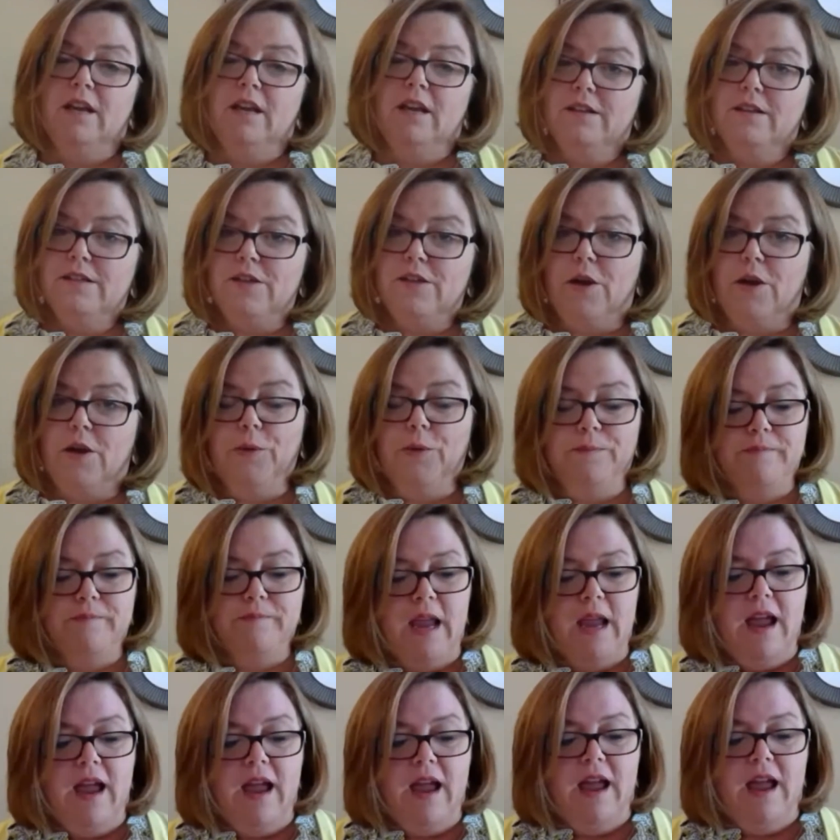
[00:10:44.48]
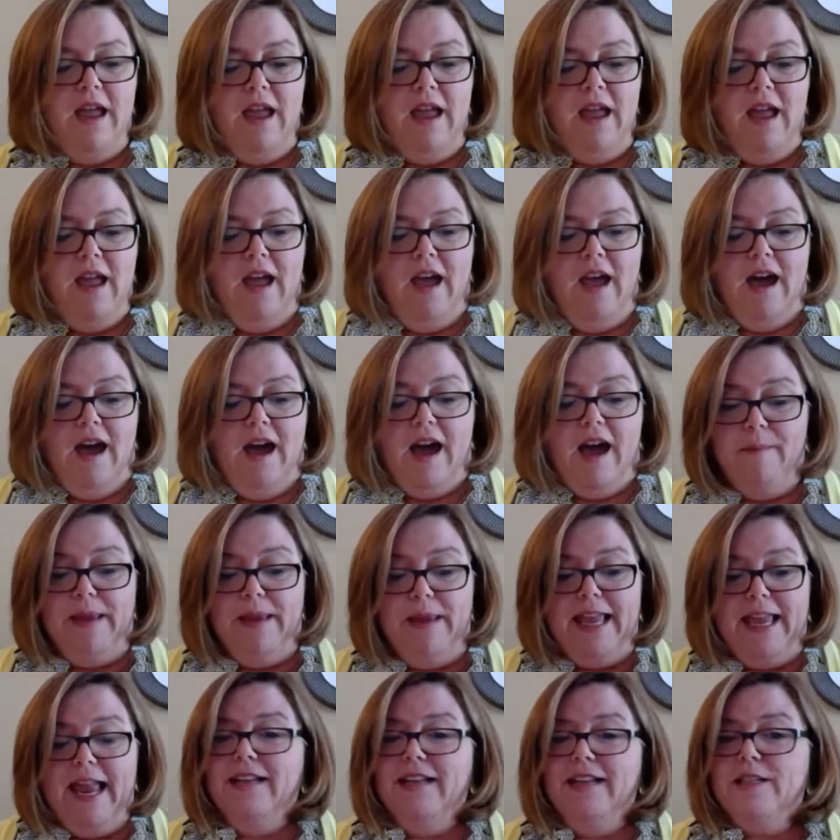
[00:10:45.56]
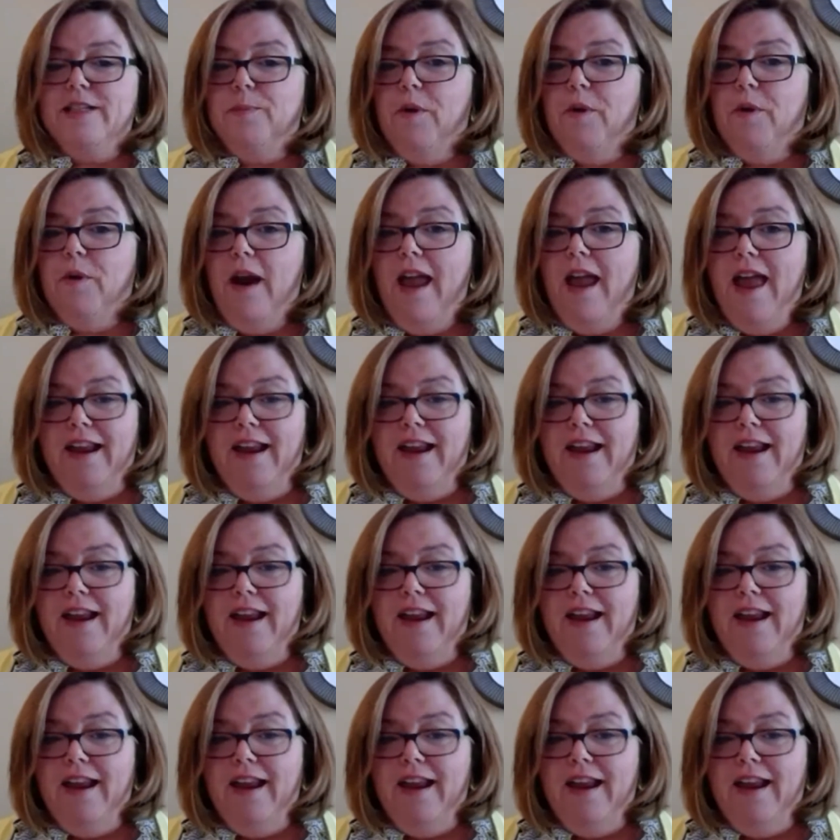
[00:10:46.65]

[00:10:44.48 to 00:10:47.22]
So I began to pray